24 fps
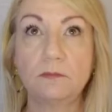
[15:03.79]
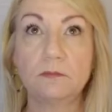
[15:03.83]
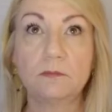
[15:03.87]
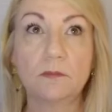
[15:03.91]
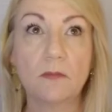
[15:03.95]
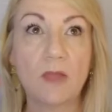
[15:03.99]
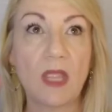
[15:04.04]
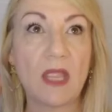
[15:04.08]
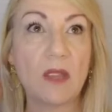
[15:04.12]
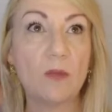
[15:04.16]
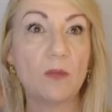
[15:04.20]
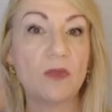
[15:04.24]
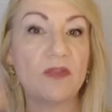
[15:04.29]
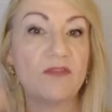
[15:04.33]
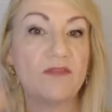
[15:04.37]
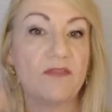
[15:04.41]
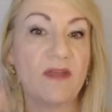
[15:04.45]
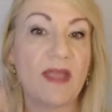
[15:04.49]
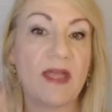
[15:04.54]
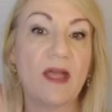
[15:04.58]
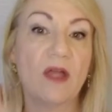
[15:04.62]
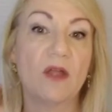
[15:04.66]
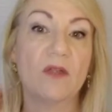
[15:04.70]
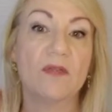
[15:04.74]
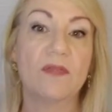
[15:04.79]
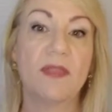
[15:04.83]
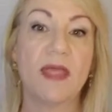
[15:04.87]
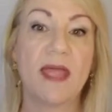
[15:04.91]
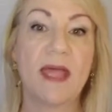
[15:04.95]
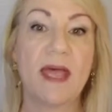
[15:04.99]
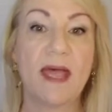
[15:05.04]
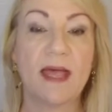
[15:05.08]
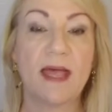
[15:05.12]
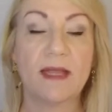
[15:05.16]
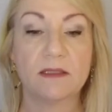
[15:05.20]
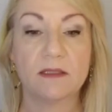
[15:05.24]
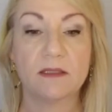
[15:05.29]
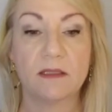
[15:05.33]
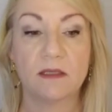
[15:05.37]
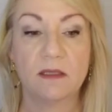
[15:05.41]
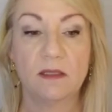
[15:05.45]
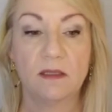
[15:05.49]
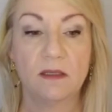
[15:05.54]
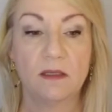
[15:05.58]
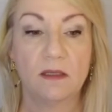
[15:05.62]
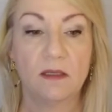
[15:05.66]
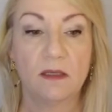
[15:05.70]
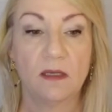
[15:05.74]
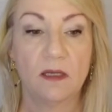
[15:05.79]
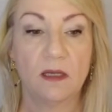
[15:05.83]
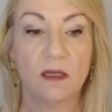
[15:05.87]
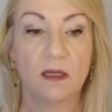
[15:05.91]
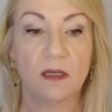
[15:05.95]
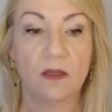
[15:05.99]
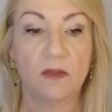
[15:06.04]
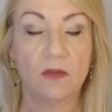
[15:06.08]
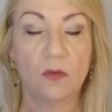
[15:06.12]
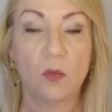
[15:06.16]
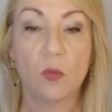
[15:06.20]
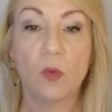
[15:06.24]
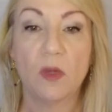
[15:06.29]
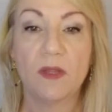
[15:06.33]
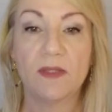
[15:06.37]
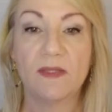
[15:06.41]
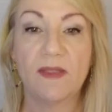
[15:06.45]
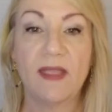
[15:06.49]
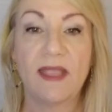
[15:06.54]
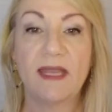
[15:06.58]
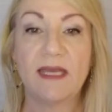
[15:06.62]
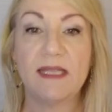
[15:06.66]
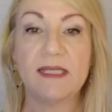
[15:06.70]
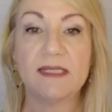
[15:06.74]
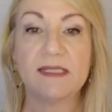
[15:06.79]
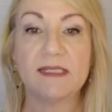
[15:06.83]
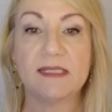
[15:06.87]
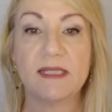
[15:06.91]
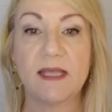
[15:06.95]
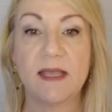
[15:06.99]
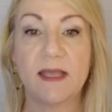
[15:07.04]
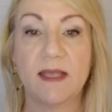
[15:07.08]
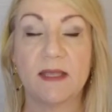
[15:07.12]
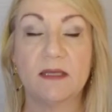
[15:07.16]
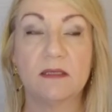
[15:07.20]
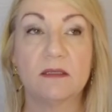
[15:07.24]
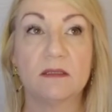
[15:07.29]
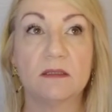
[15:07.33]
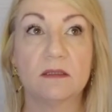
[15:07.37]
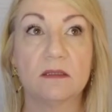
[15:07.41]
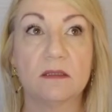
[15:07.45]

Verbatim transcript: And we found that uh, the one lady said,